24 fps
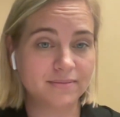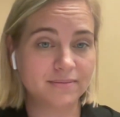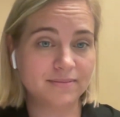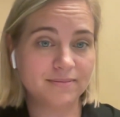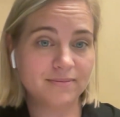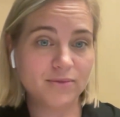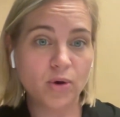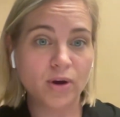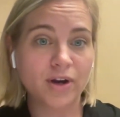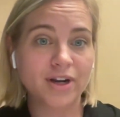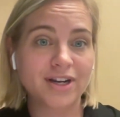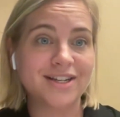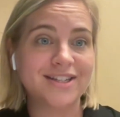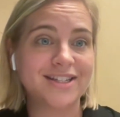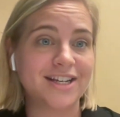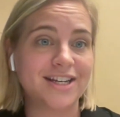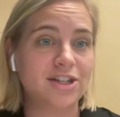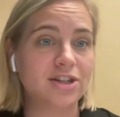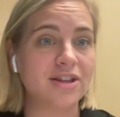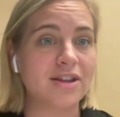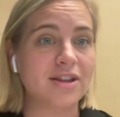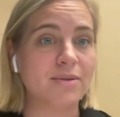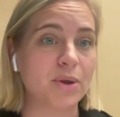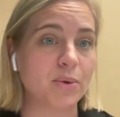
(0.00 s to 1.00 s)

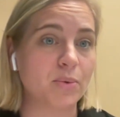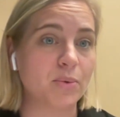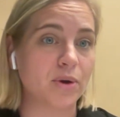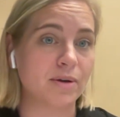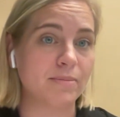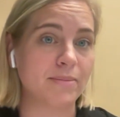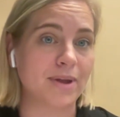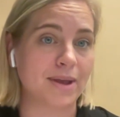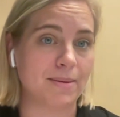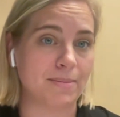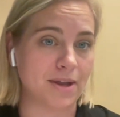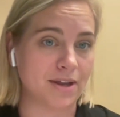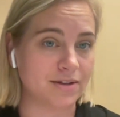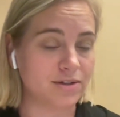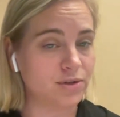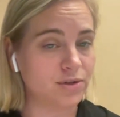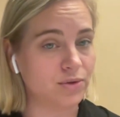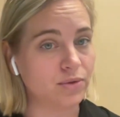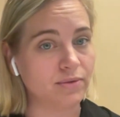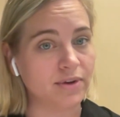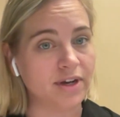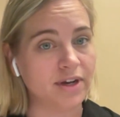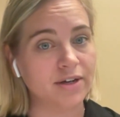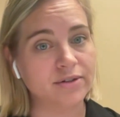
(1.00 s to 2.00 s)
organization than we were maybe 2-3
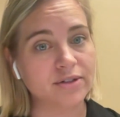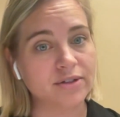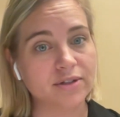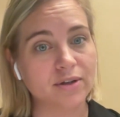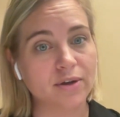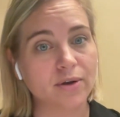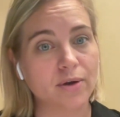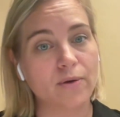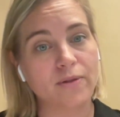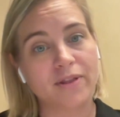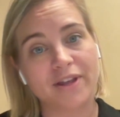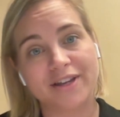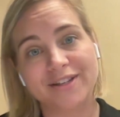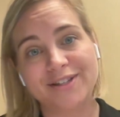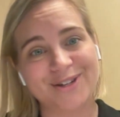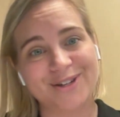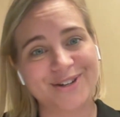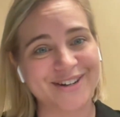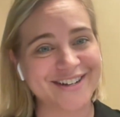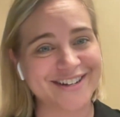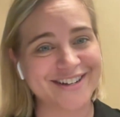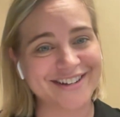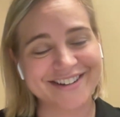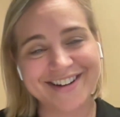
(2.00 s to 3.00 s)
years ago, unless you're
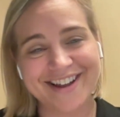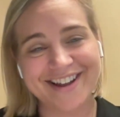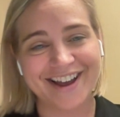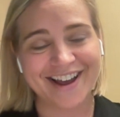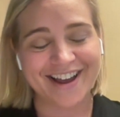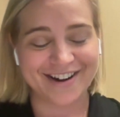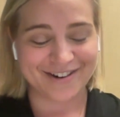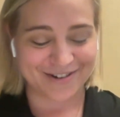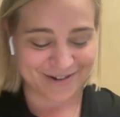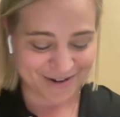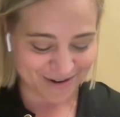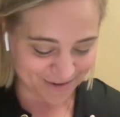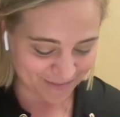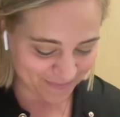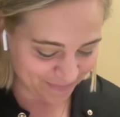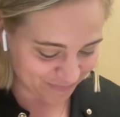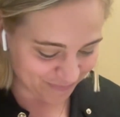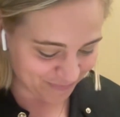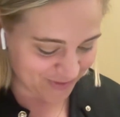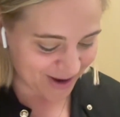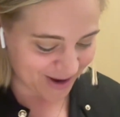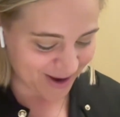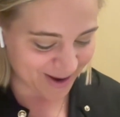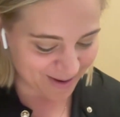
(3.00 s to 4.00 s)
in, I don't know,
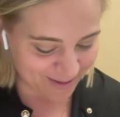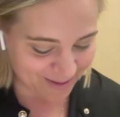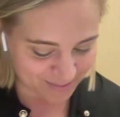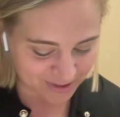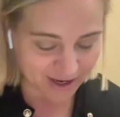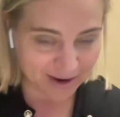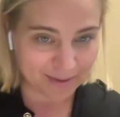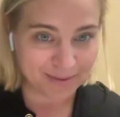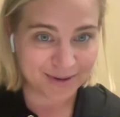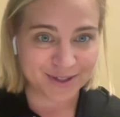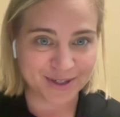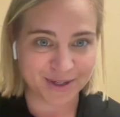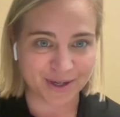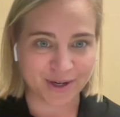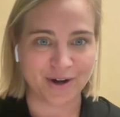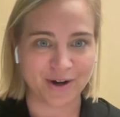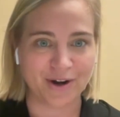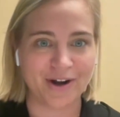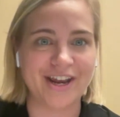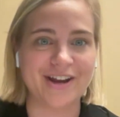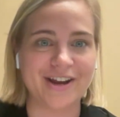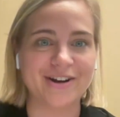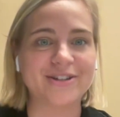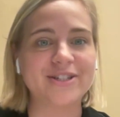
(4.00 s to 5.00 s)

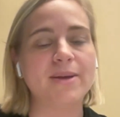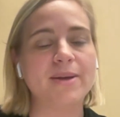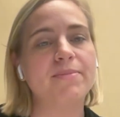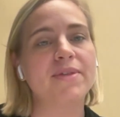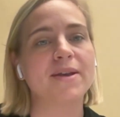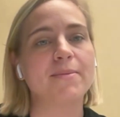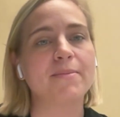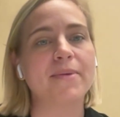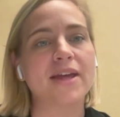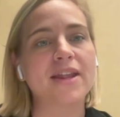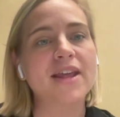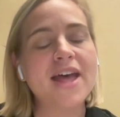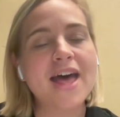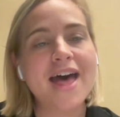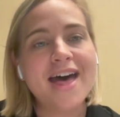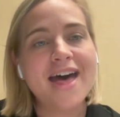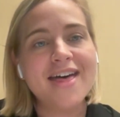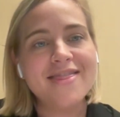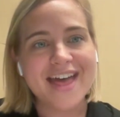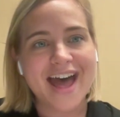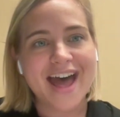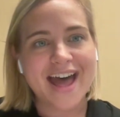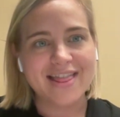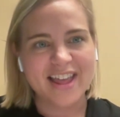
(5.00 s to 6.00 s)
cybersecurity or something, but
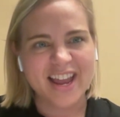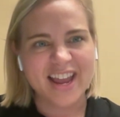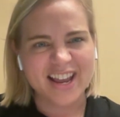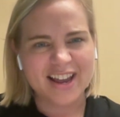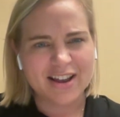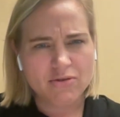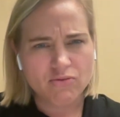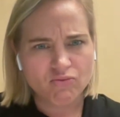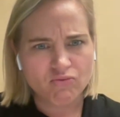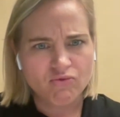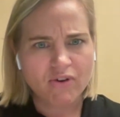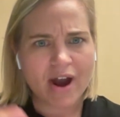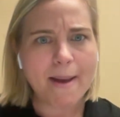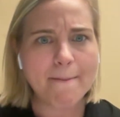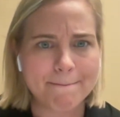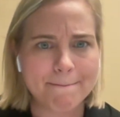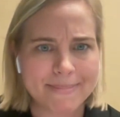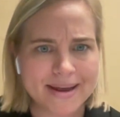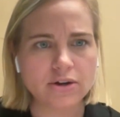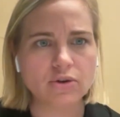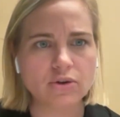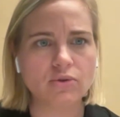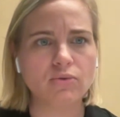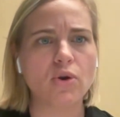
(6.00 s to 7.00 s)
that like
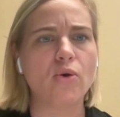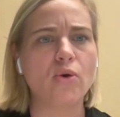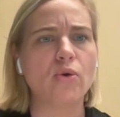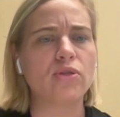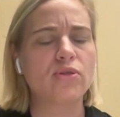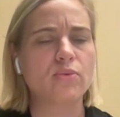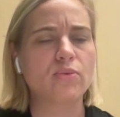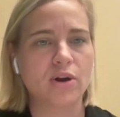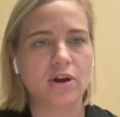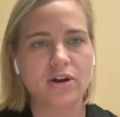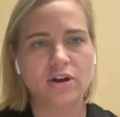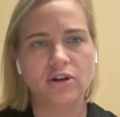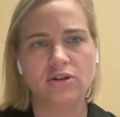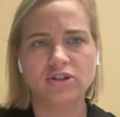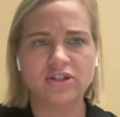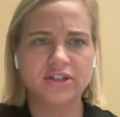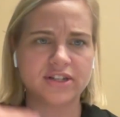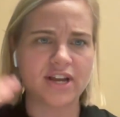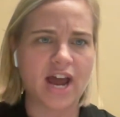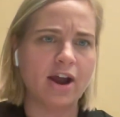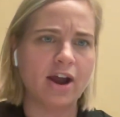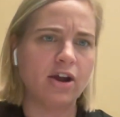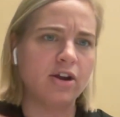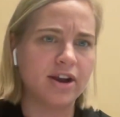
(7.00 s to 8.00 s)
rampant growth where you're just
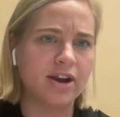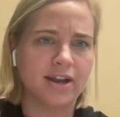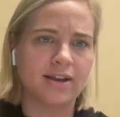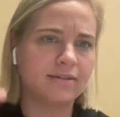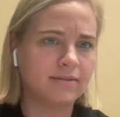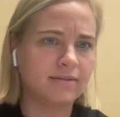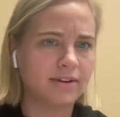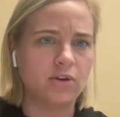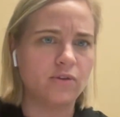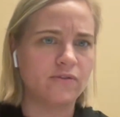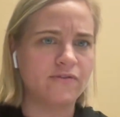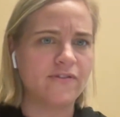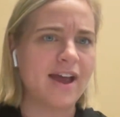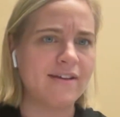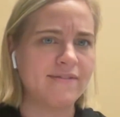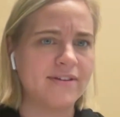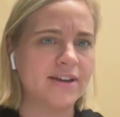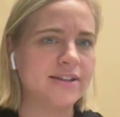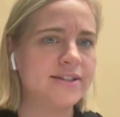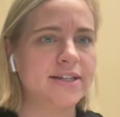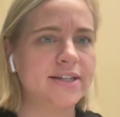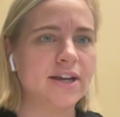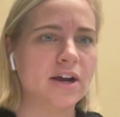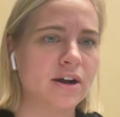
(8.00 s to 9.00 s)
hiring, you know, 5
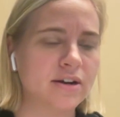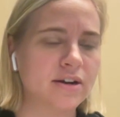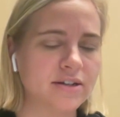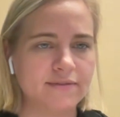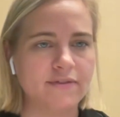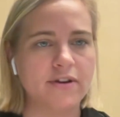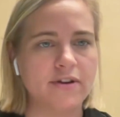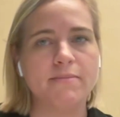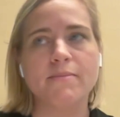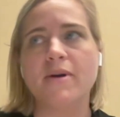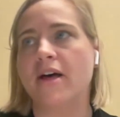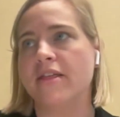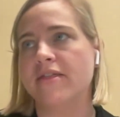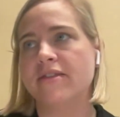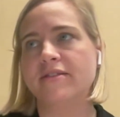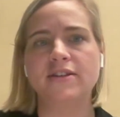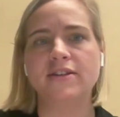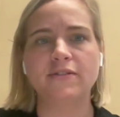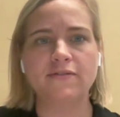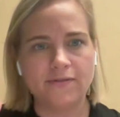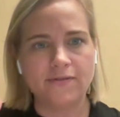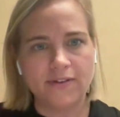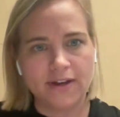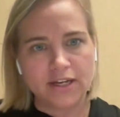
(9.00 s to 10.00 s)
SDRs every month to
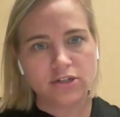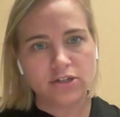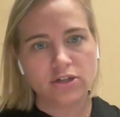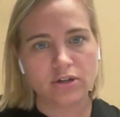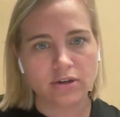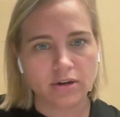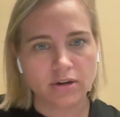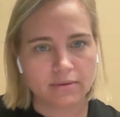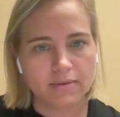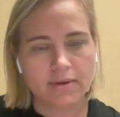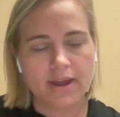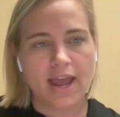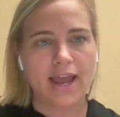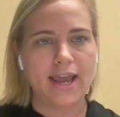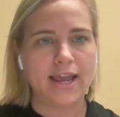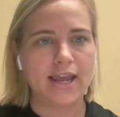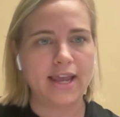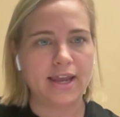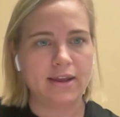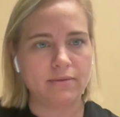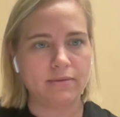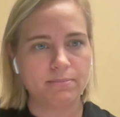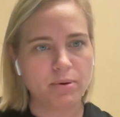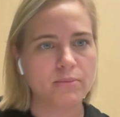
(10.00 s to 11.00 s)
feed your
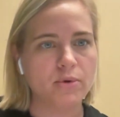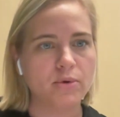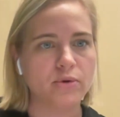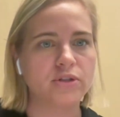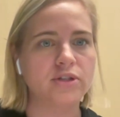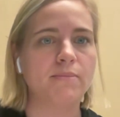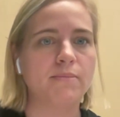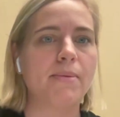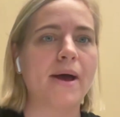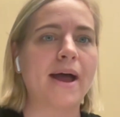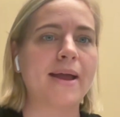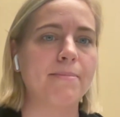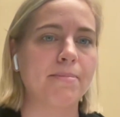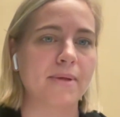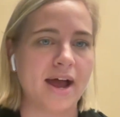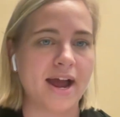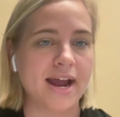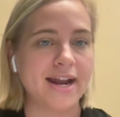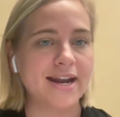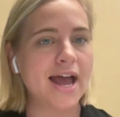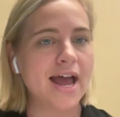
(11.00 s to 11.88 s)
AE promotion pipeline.